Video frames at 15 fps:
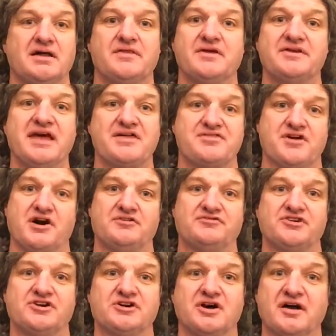death of
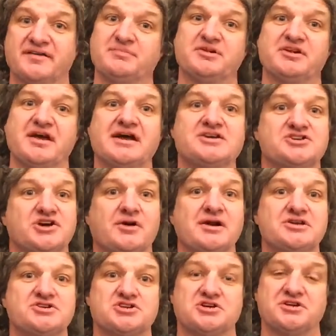her husband,
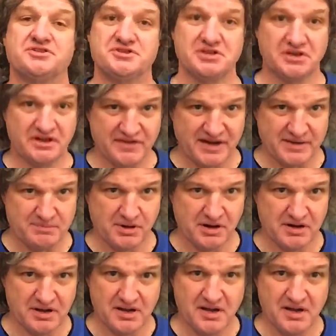HRH, the Duke of Edinburgh.